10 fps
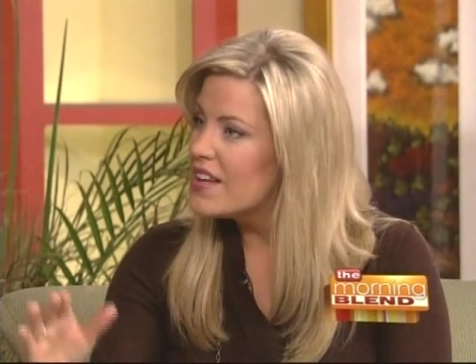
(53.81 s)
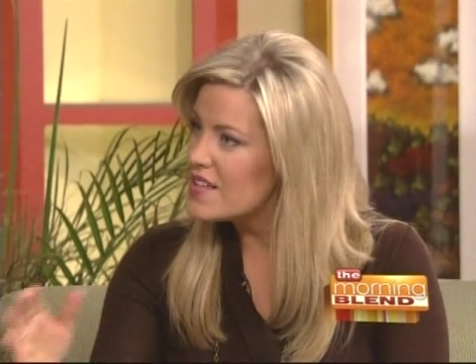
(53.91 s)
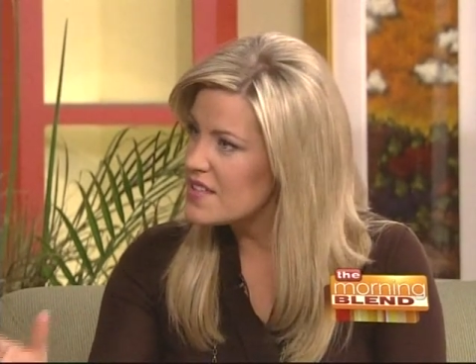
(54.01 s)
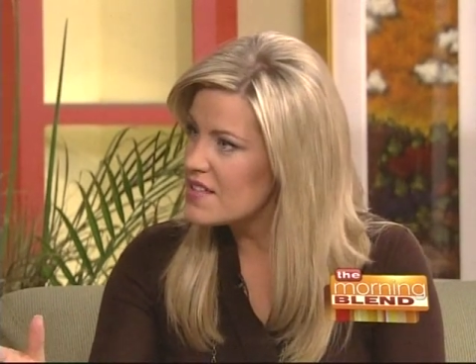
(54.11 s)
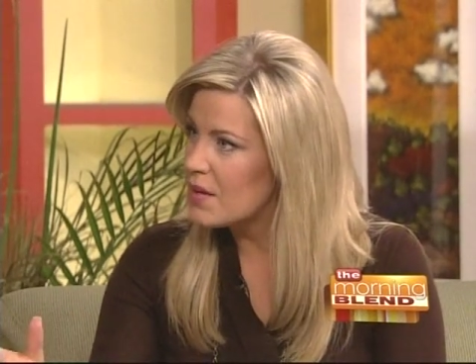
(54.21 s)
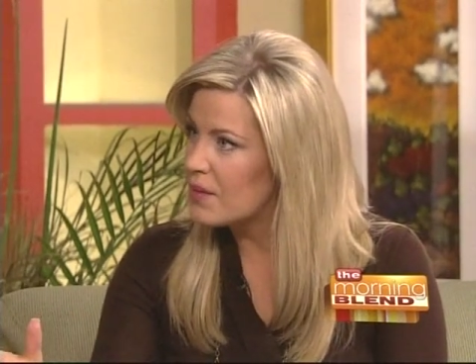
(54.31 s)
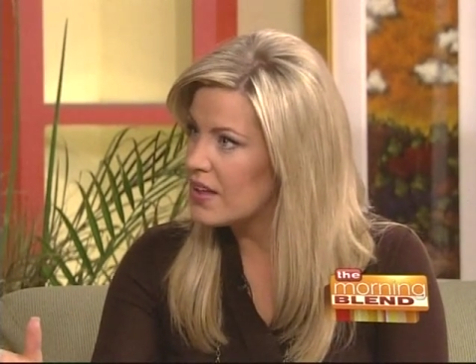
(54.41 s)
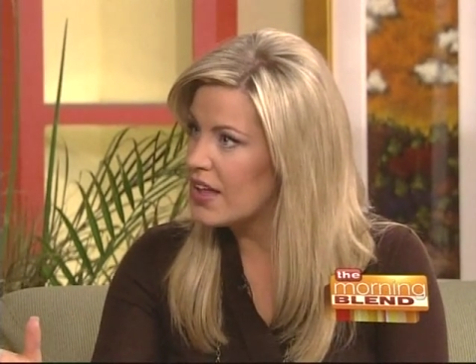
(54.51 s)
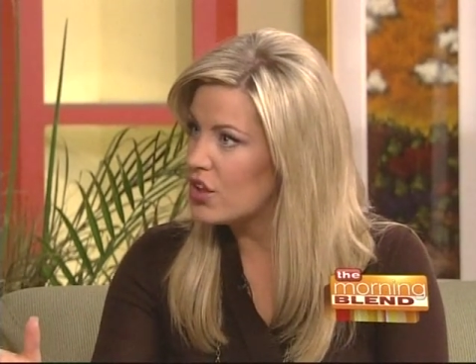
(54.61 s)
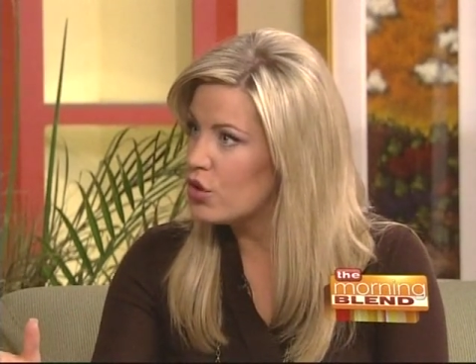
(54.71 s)
This is
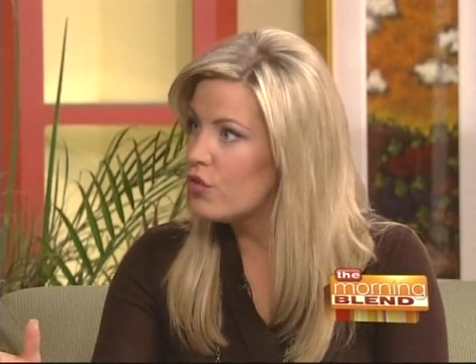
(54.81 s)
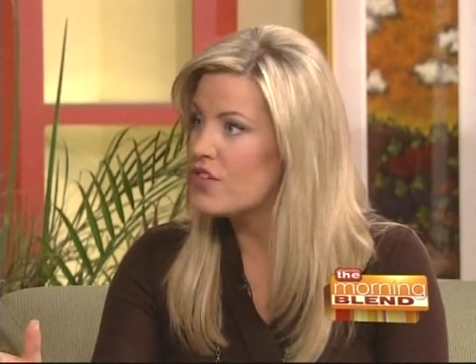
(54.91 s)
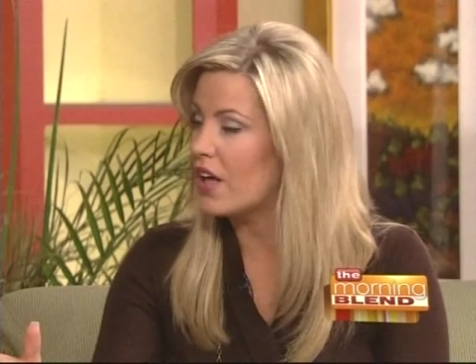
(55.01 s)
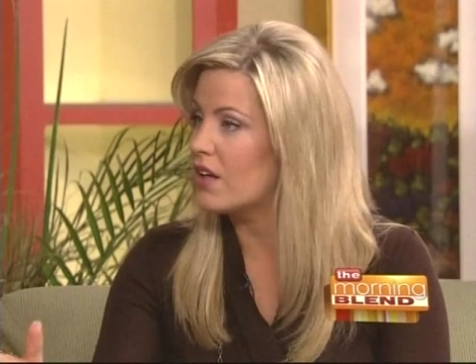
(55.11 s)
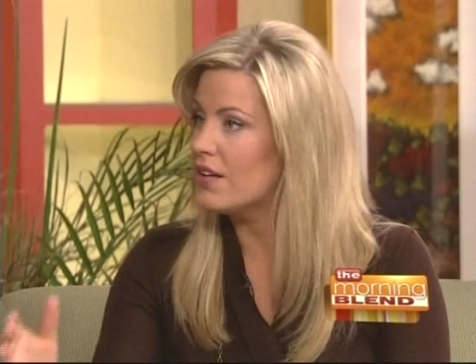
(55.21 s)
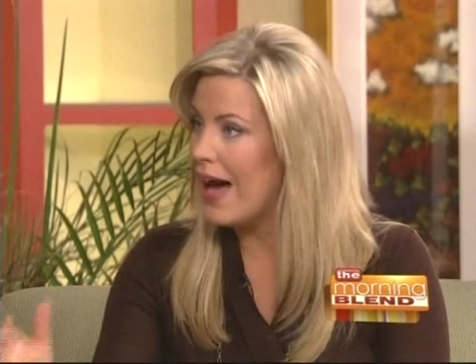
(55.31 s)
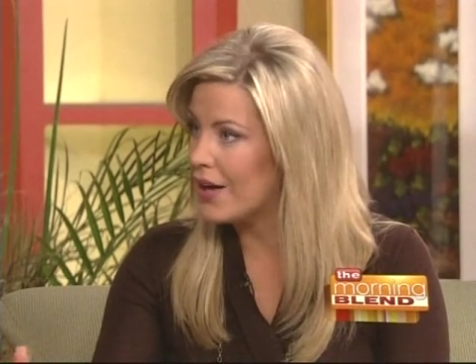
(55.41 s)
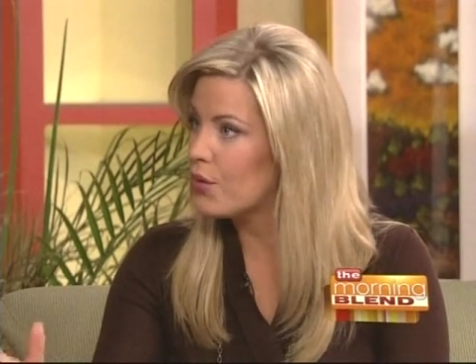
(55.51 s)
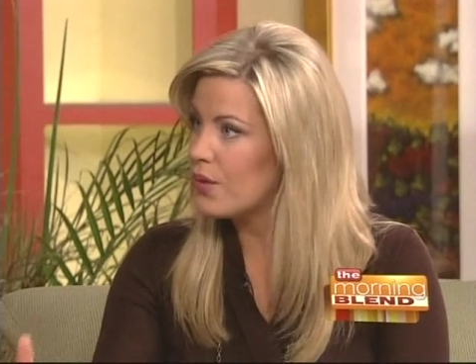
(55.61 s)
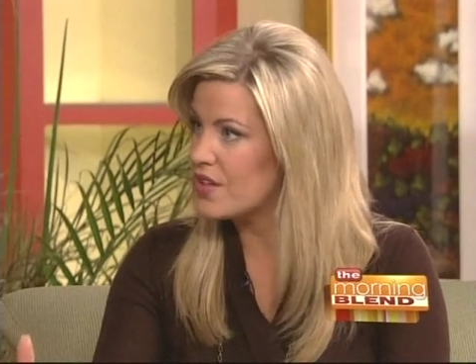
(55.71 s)
something that you've done a
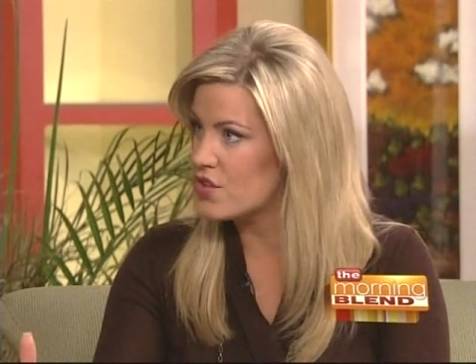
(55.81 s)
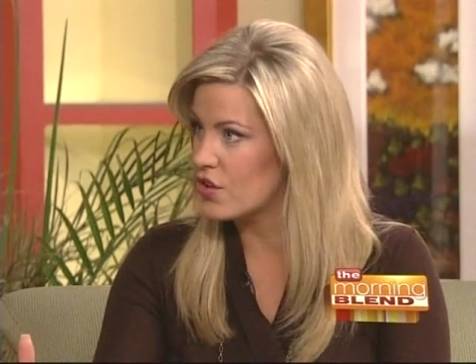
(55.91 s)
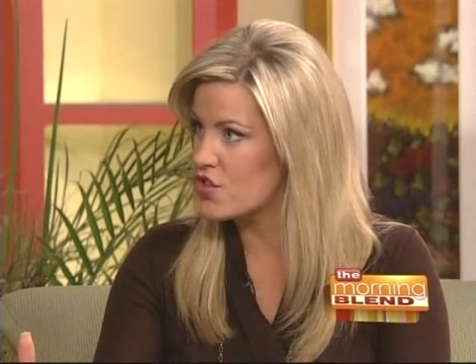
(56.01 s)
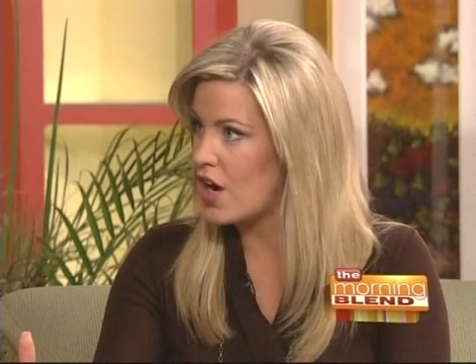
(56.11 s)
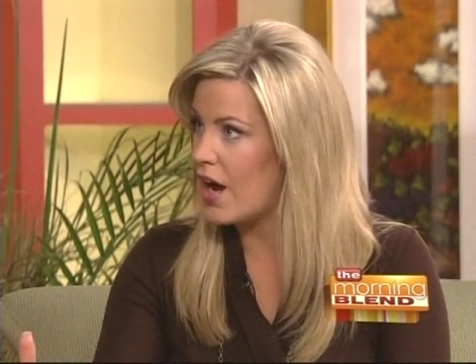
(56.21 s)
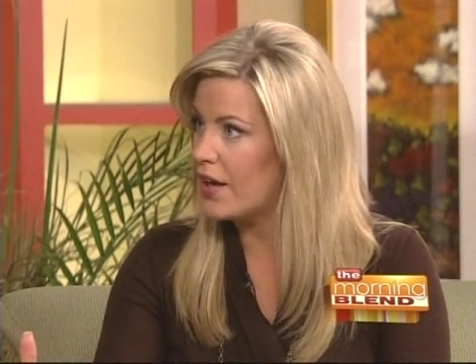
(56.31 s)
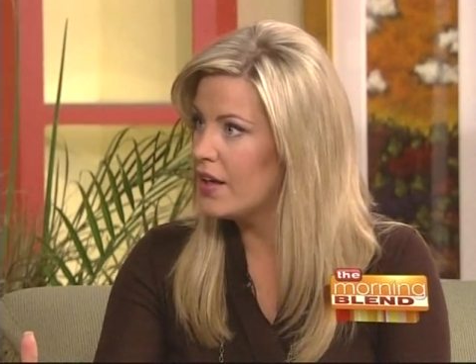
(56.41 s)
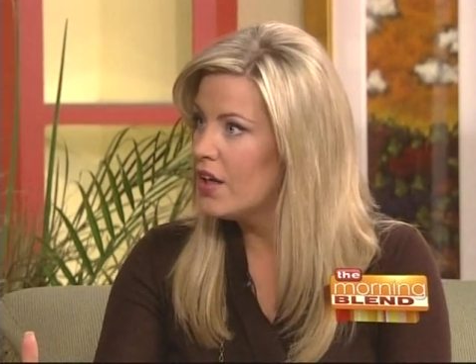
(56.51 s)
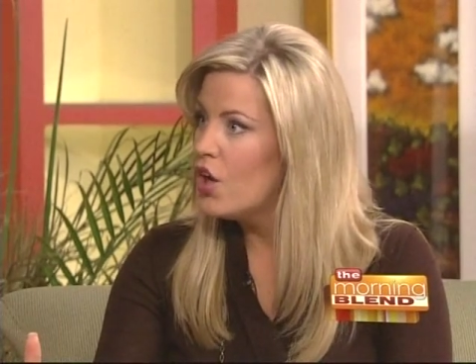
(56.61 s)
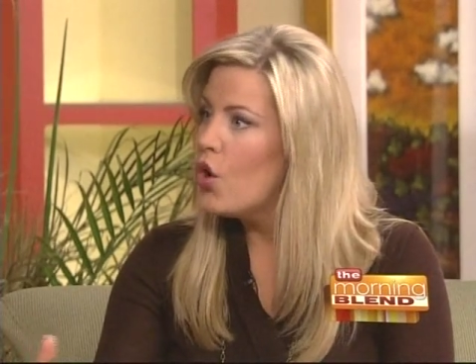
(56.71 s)
lot of research
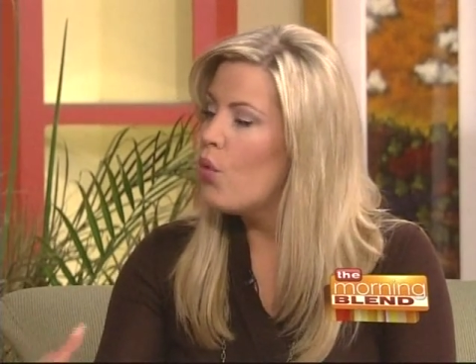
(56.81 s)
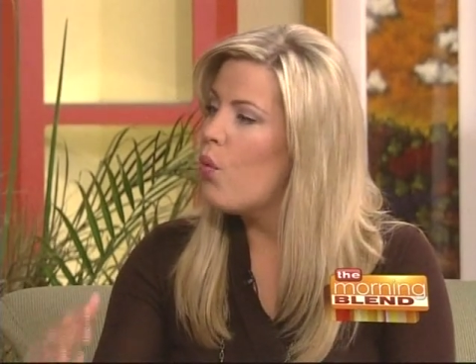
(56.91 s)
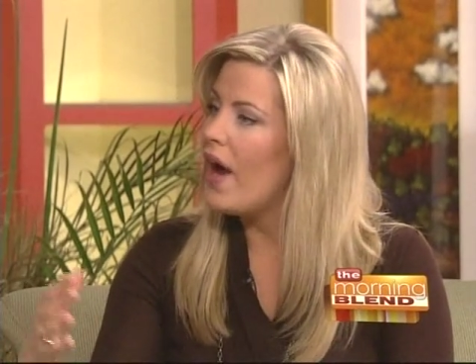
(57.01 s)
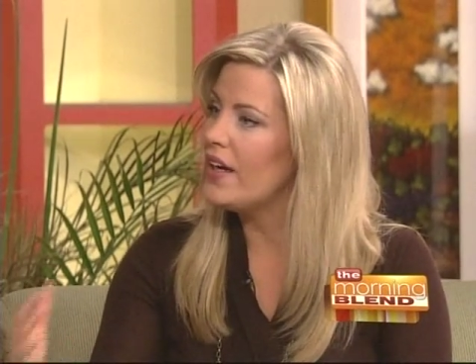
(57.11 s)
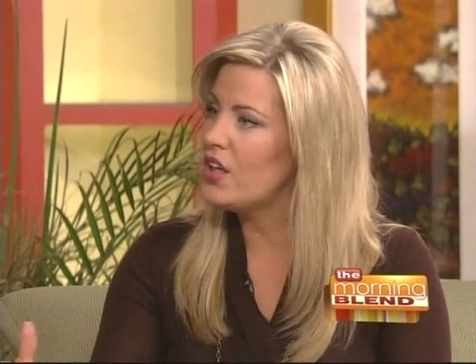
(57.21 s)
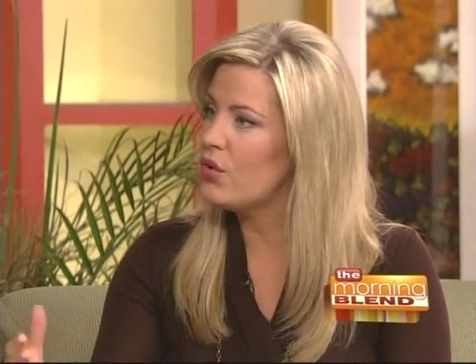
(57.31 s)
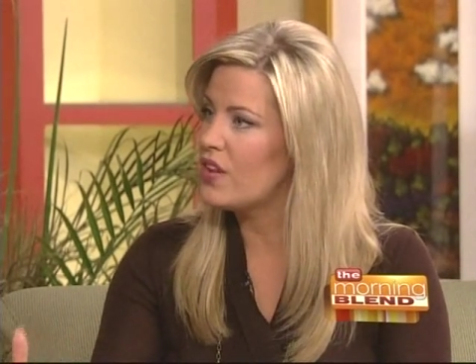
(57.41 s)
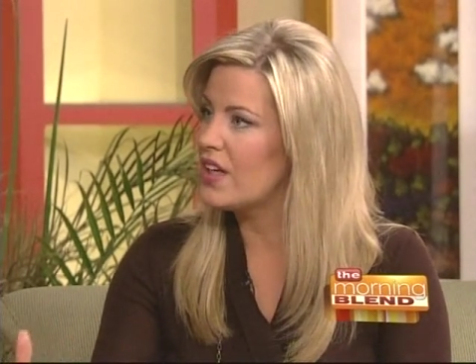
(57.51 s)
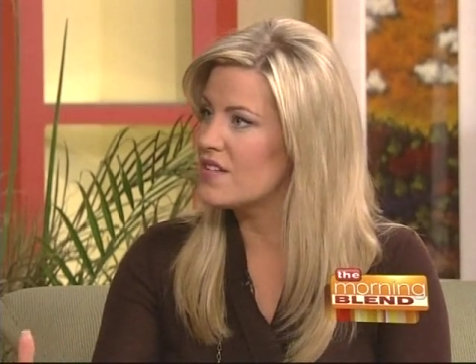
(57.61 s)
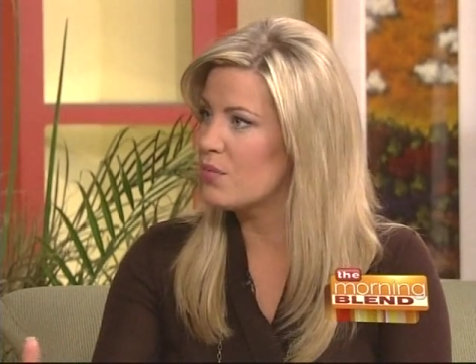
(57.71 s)
on. Why do you
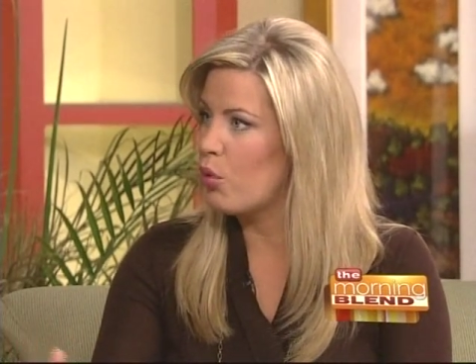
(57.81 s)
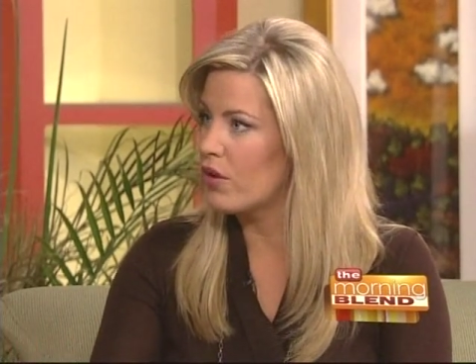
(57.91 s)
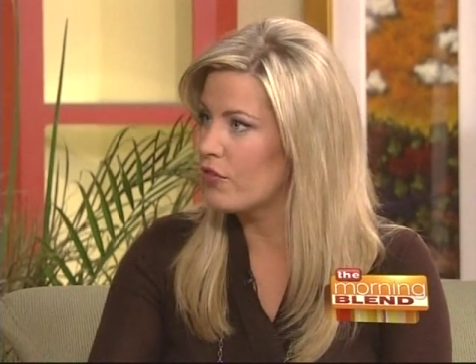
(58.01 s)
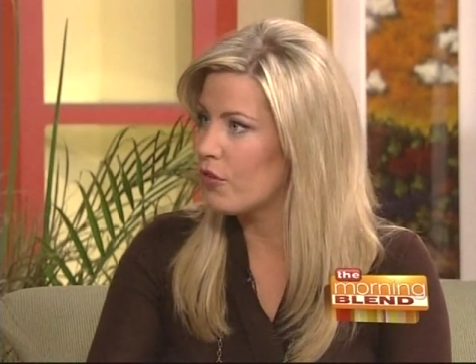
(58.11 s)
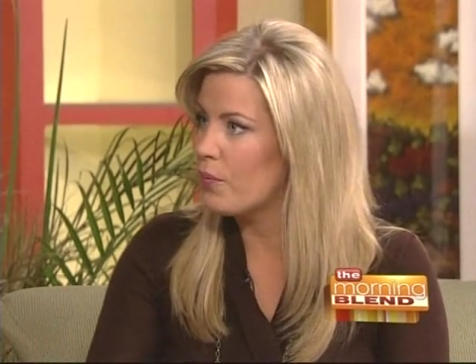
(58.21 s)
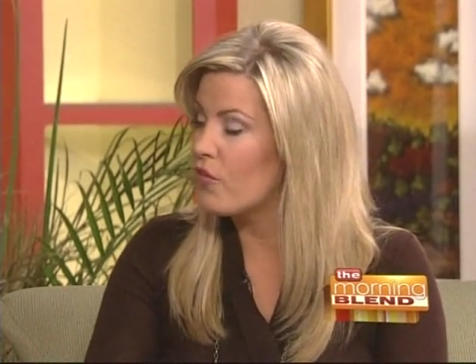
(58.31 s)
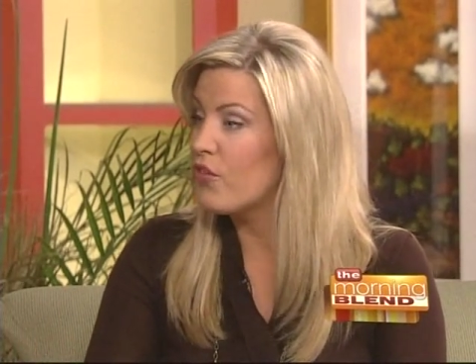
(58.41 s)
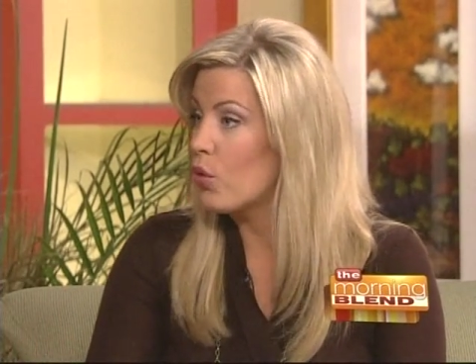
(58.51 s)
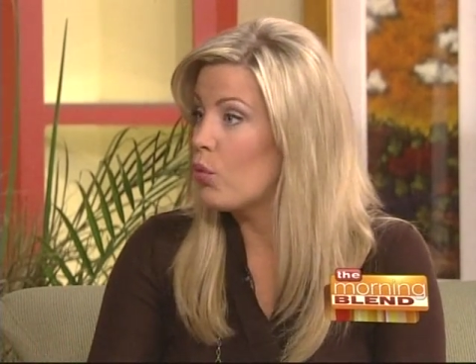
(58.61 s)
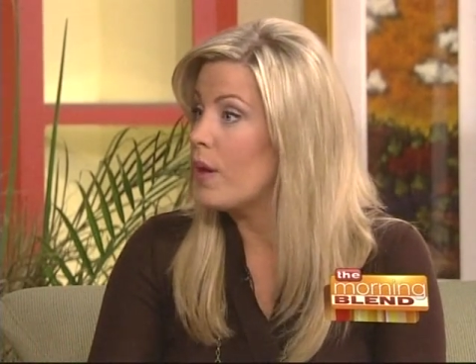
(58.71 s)
think it's important
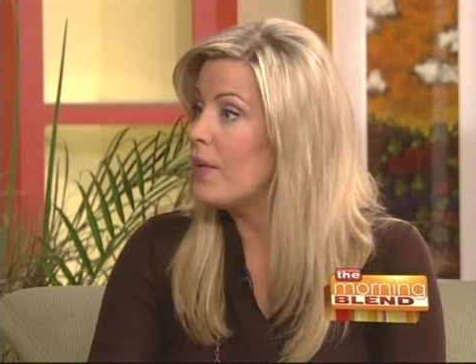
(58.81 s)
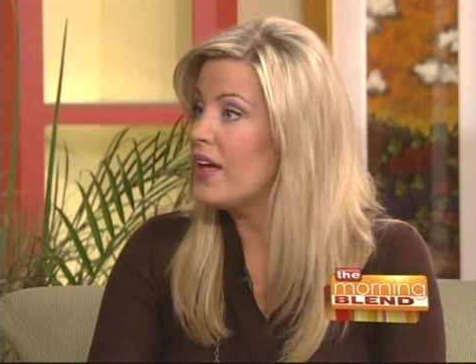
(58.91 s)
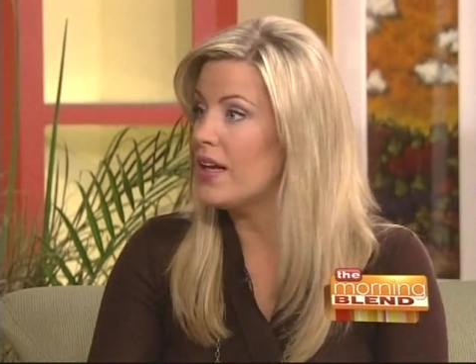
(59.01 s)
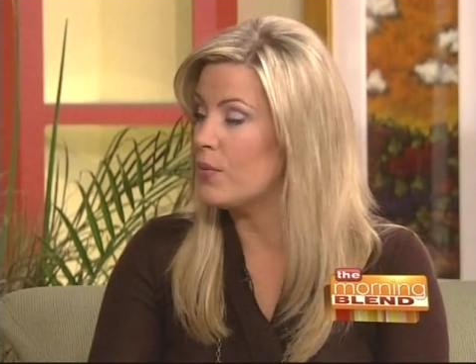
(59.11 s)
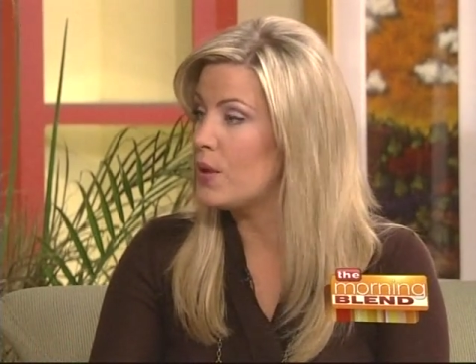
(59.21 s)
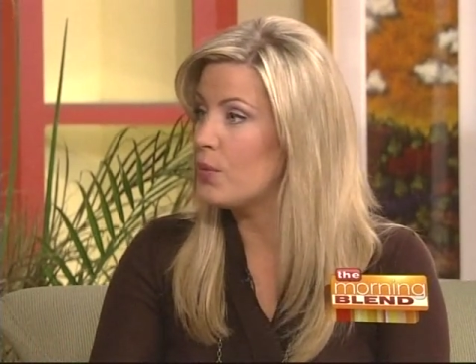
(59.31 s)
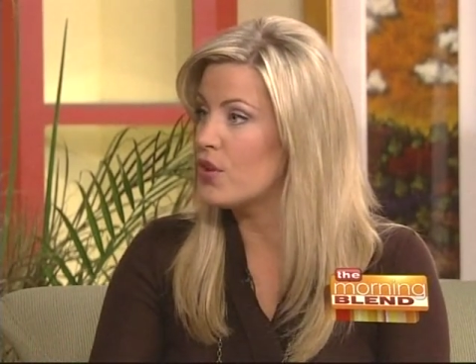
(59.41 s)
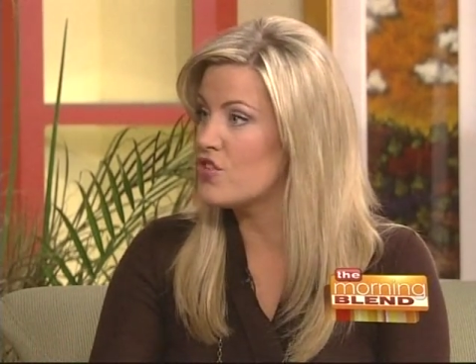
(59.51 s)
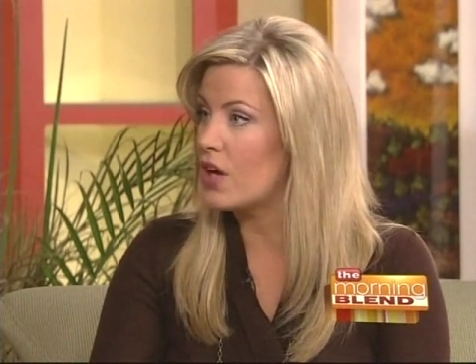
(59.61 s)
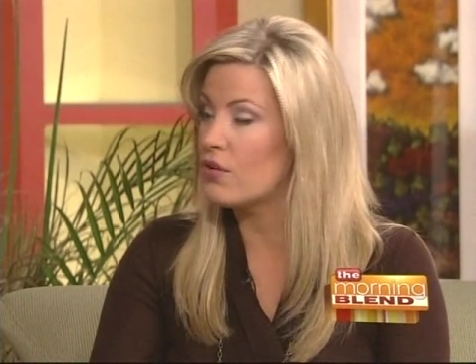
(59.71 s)
for women and people in